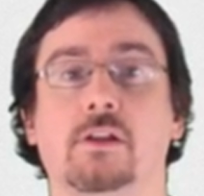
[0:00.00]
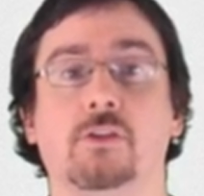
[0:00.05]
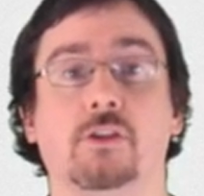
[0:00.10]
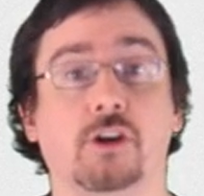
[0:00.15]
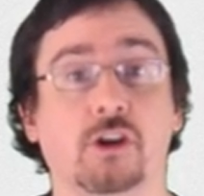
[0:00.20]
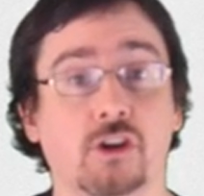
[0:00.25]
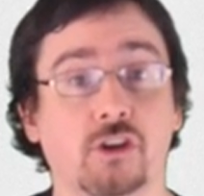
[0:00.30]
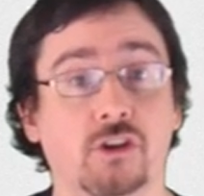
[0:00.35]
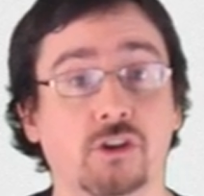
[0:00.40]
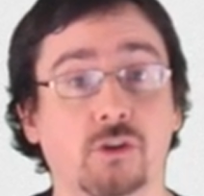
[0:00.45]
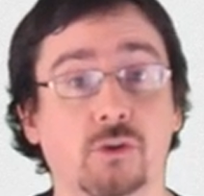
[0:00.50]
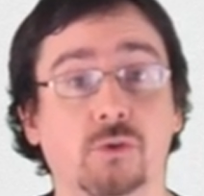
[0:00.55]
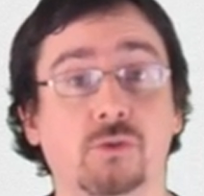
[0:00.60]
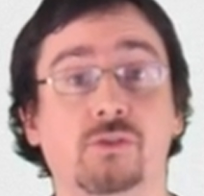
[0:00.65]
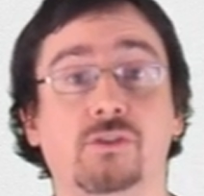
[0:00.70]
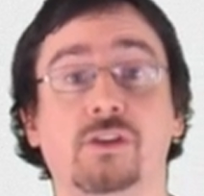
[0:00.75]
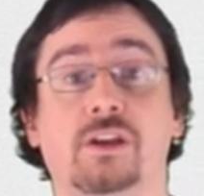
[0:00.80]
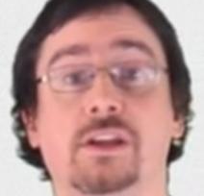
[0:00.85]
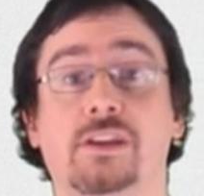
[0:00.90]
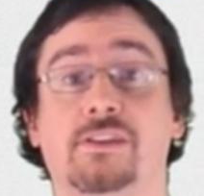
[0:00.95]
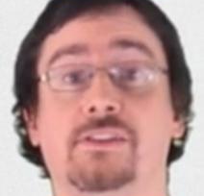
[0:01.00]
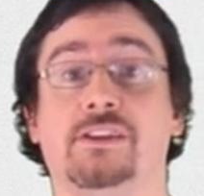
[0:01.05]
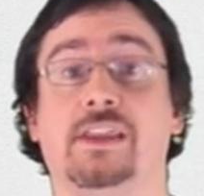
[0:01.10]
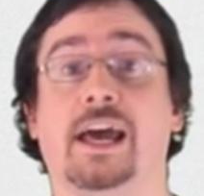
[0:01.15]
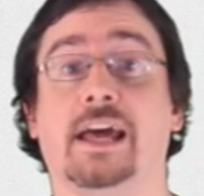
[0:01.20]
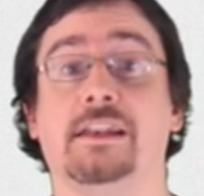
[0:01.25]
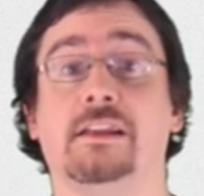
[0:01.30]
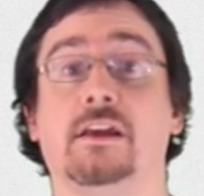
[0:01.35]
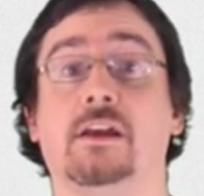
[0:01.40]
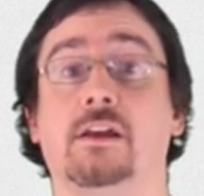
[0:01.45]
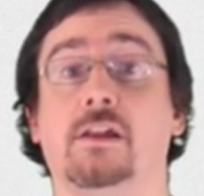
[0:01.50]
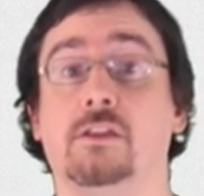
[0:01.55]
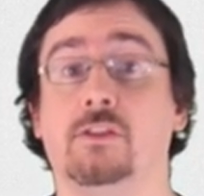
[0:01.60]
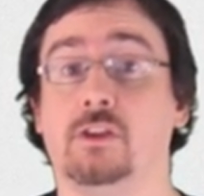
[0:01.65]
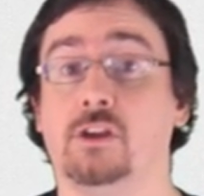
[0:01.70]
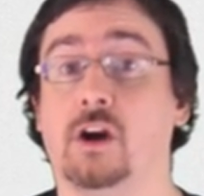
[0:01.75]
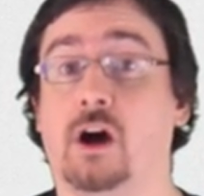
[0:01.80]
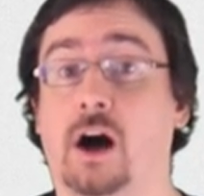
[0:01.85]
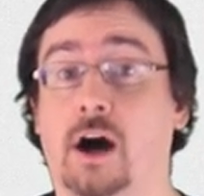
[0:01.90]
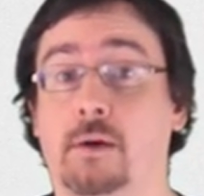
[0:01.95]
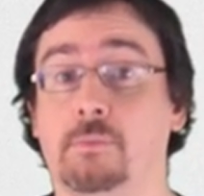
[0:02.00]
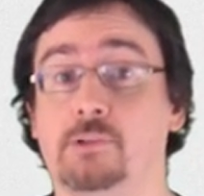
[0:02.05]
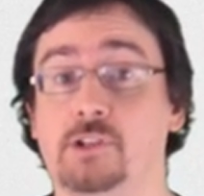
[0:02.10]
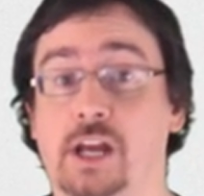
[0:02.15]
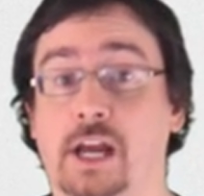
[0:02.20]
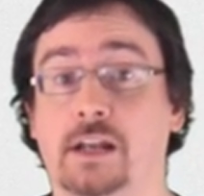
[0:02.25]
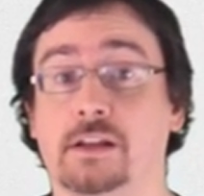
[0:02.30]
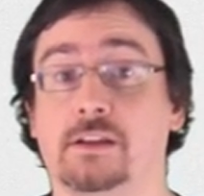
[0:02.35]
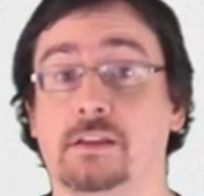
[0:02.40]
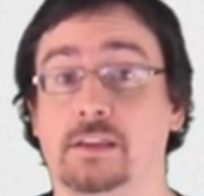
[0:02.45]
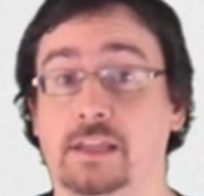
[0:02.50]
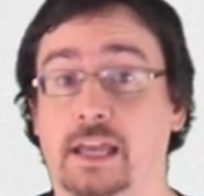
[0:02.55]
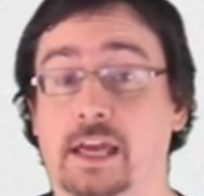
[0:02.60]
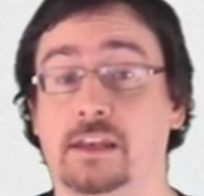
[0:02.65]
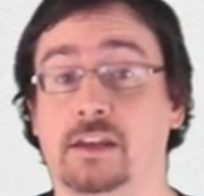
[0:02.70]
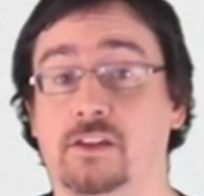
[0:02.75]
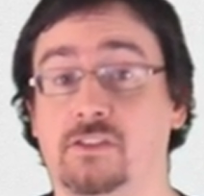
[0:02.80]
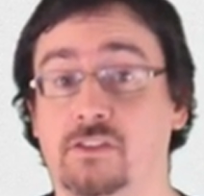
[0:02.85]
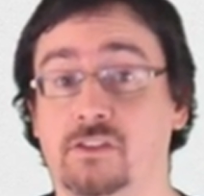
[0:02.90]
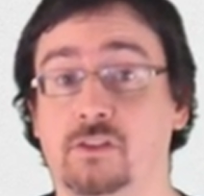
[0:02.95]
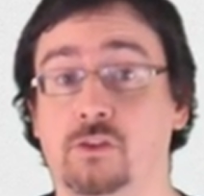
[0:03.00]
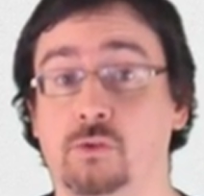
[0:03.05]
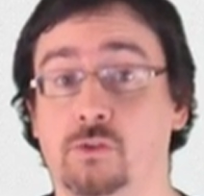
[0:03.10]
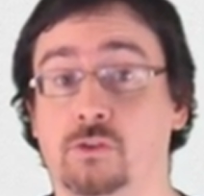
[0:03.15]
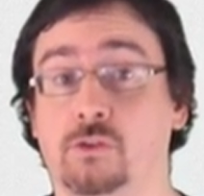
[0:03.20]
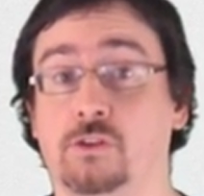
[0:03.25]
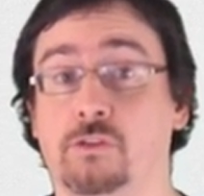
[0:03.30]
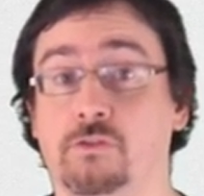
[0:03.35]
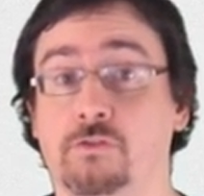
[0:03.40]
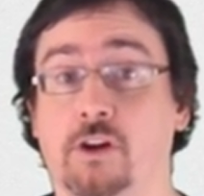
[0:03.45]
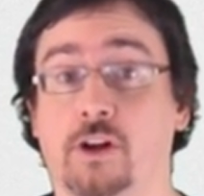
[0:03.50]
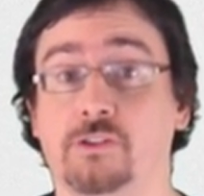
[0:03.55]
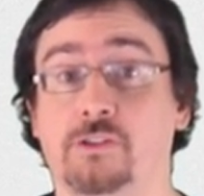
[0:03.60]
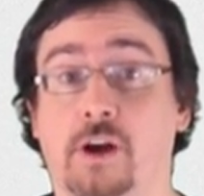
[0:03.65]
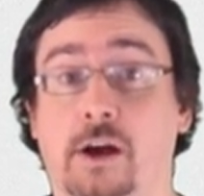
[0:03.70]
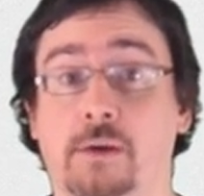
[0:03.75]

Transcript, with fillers: The good news is that the object, the NS user defaults